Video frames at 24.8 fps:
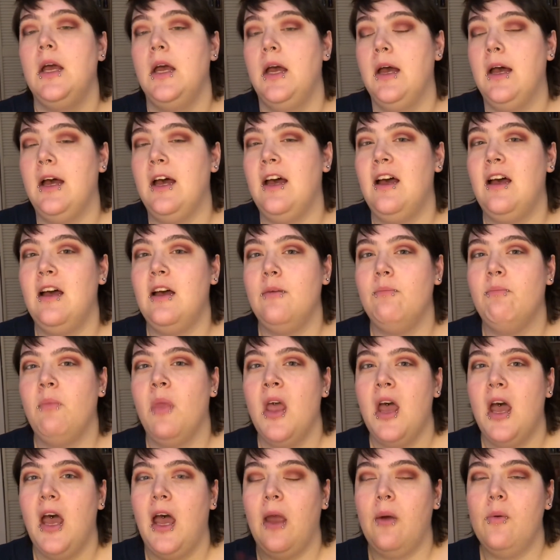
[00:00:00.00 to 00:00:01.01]
I
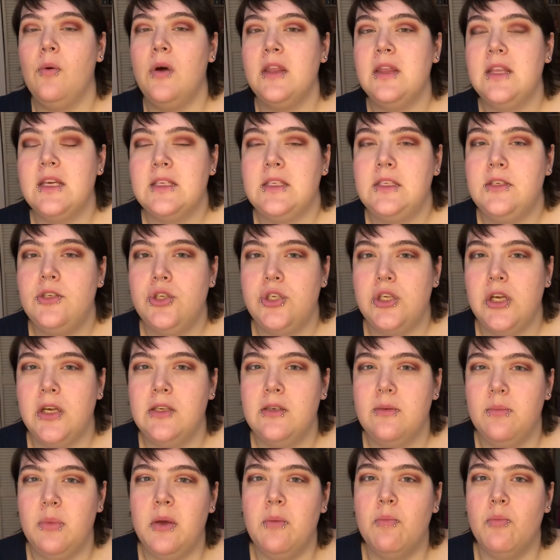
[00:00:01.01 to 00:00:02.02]
want this shade to
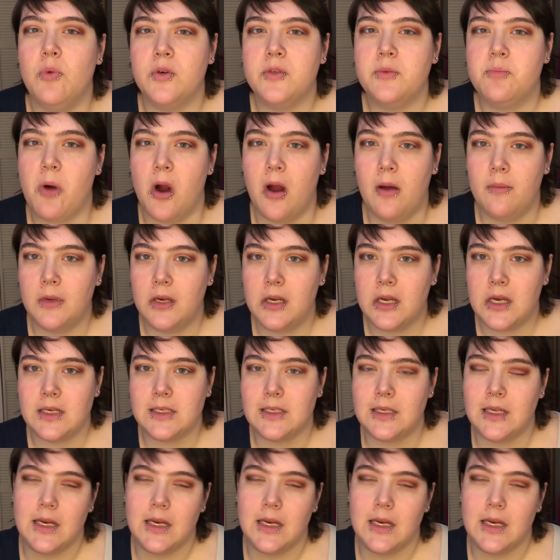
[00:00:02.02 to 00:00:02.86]
be most prominent because it